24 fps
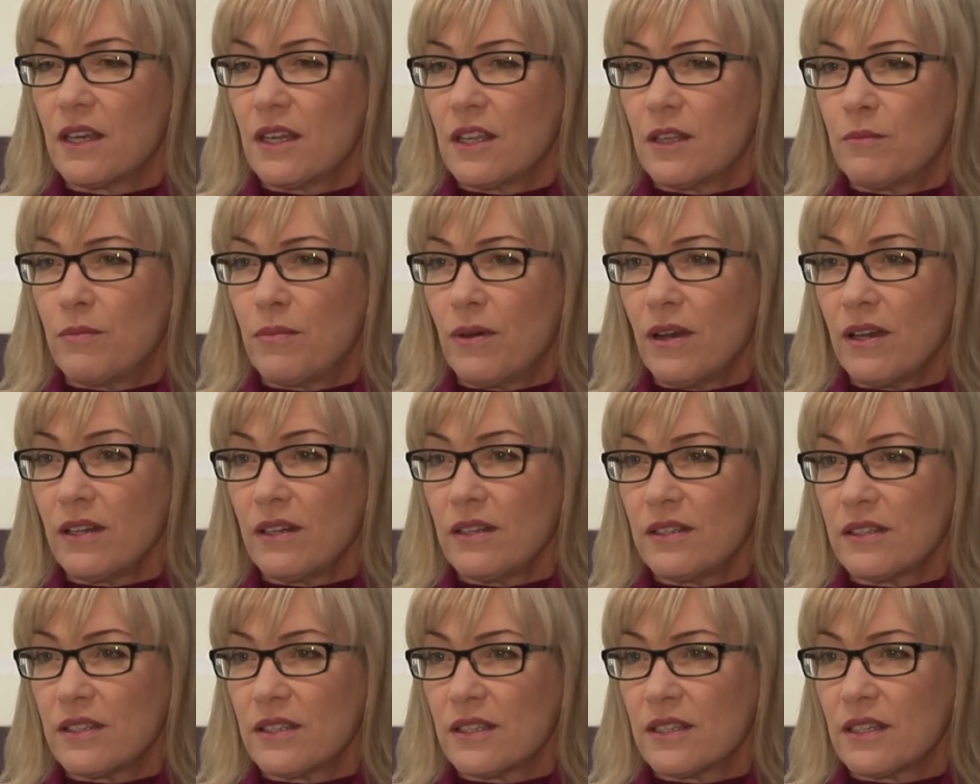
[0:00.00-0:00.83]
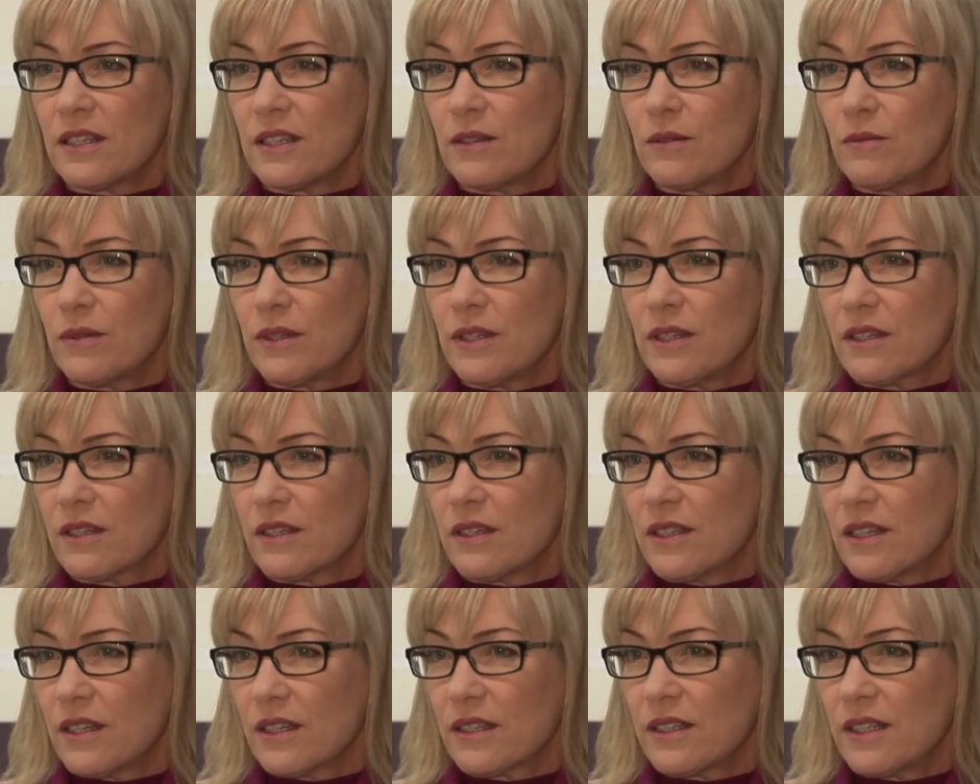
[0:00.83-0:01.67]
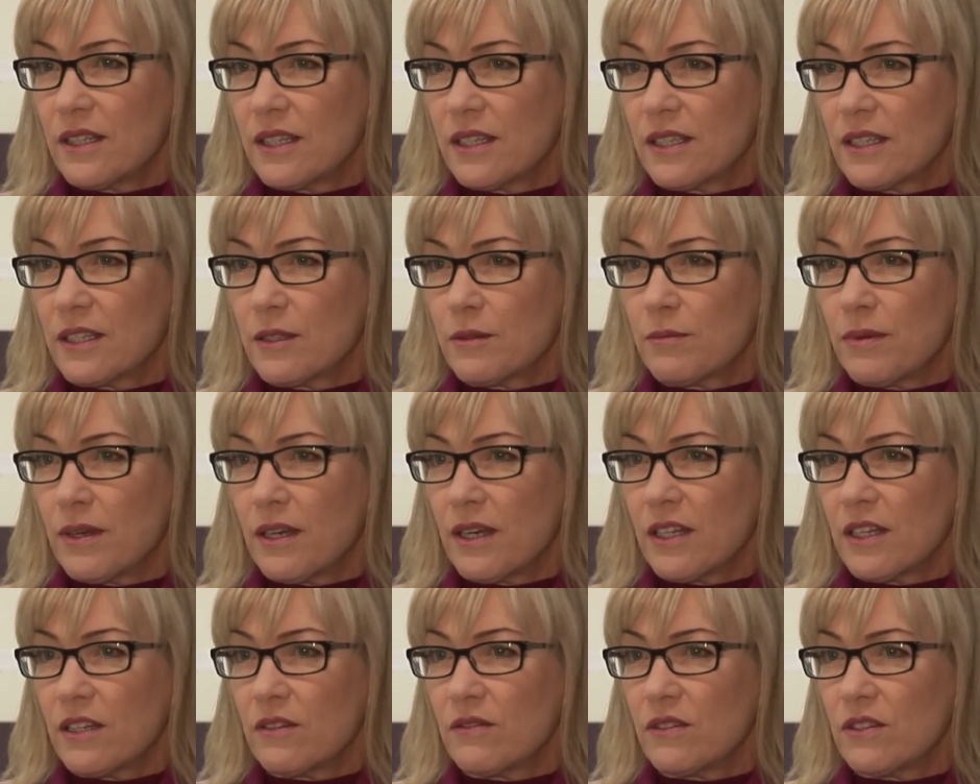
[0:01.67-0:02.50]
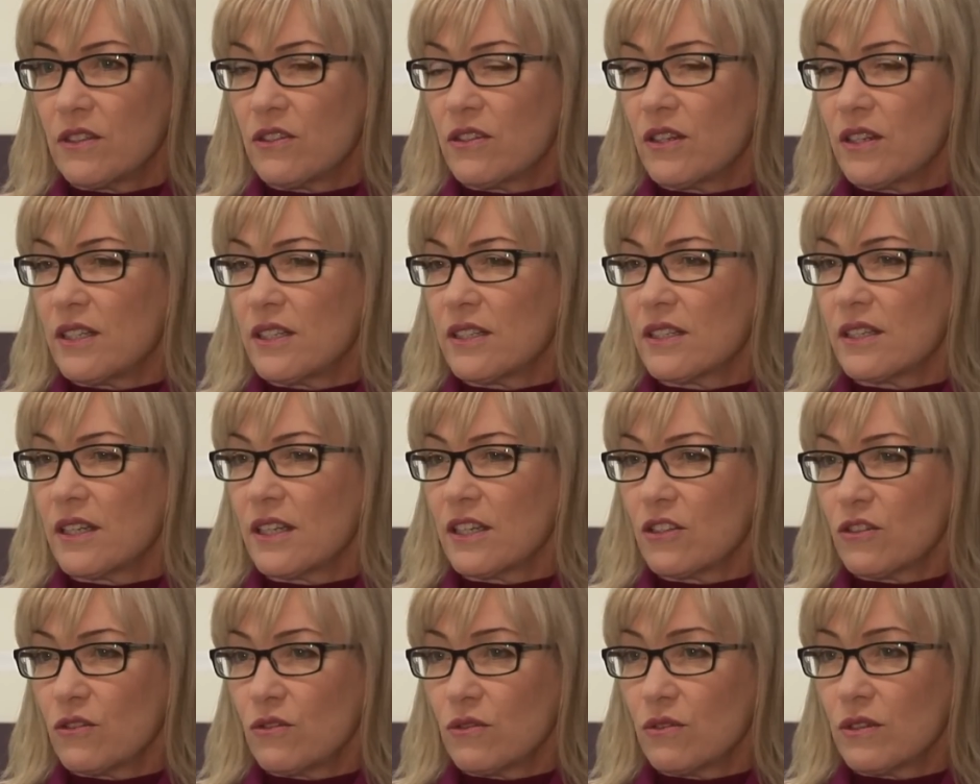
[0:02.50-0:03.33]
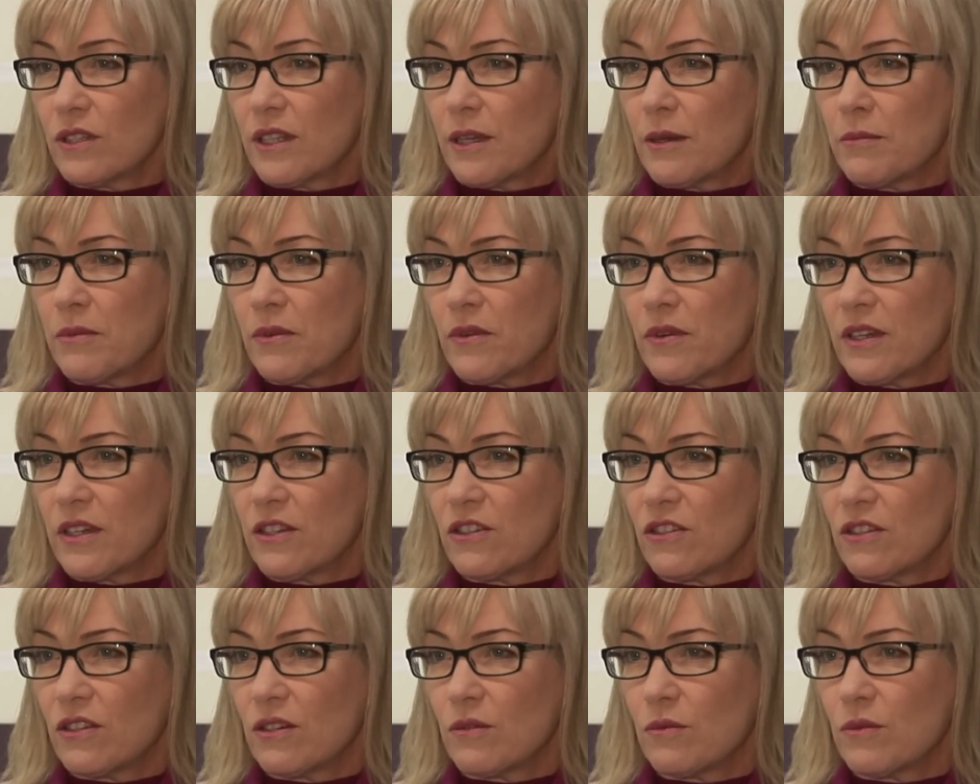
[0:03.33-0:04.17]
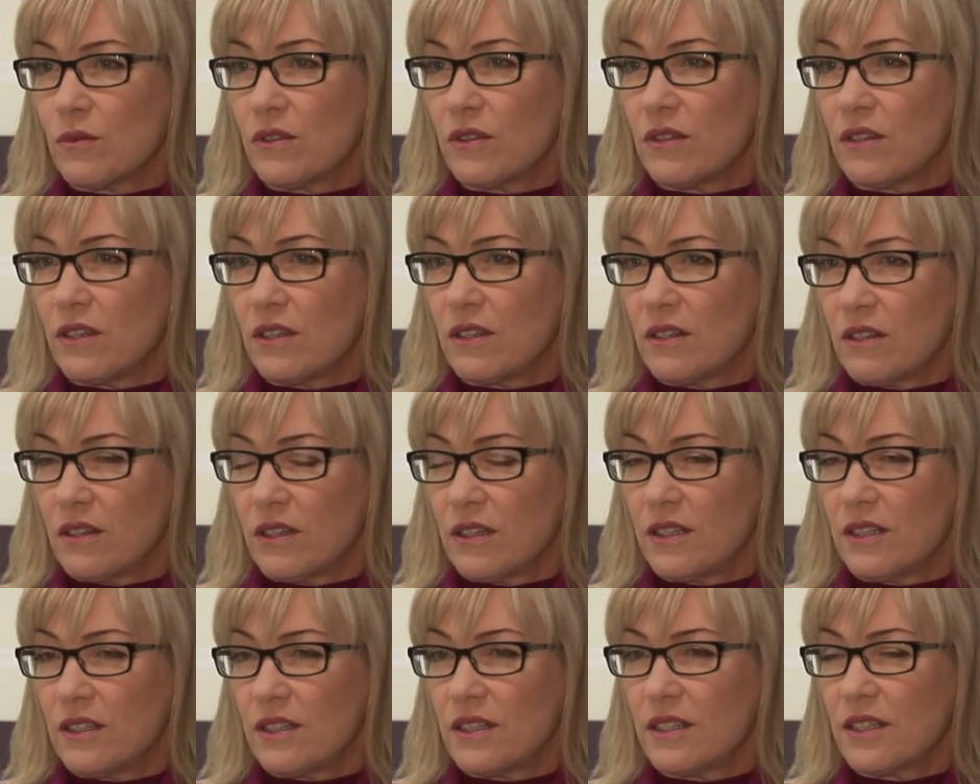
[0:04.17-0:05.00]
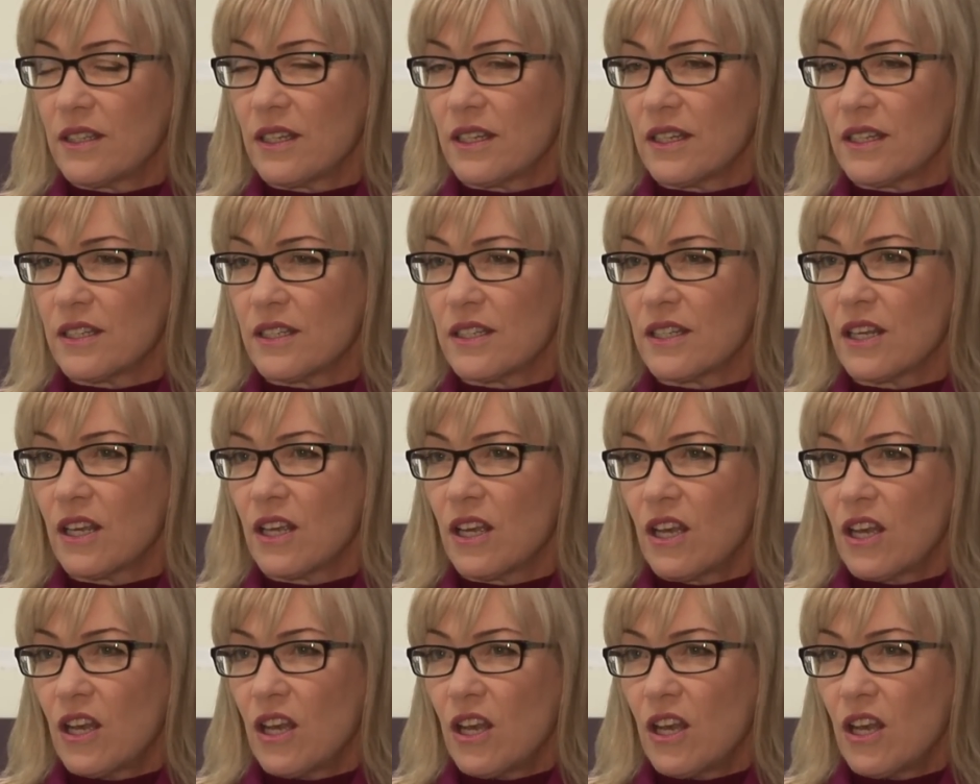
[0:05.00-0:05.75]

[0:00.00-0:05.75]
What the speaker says: The pilot study we are conducting as part of a transnational collaboration with the United States